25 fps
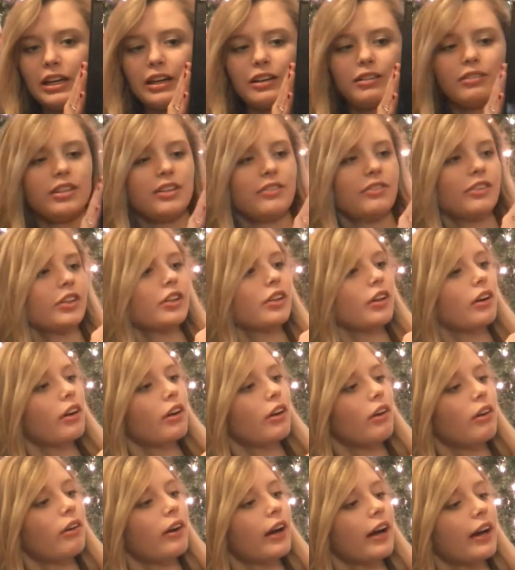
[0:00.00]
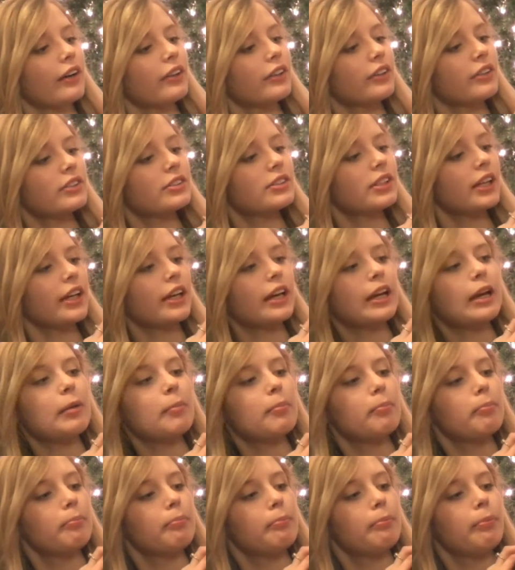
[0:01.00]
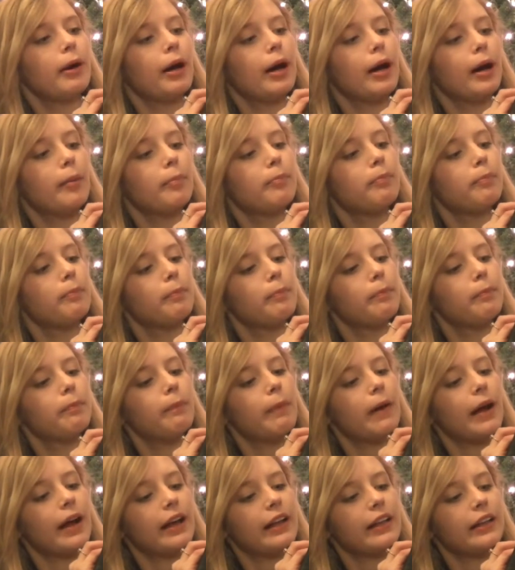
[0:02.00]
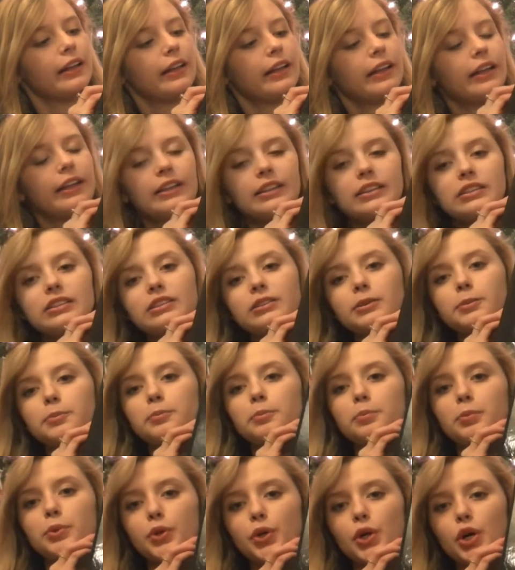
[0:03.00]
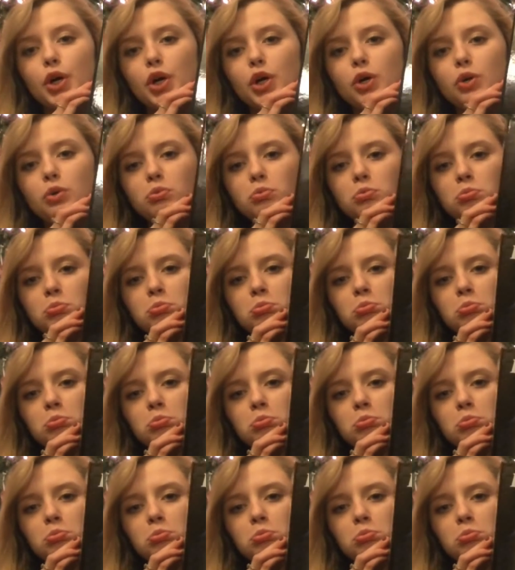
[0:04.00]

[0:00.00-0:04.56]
I don't even know how you say it. BaByliss Pro.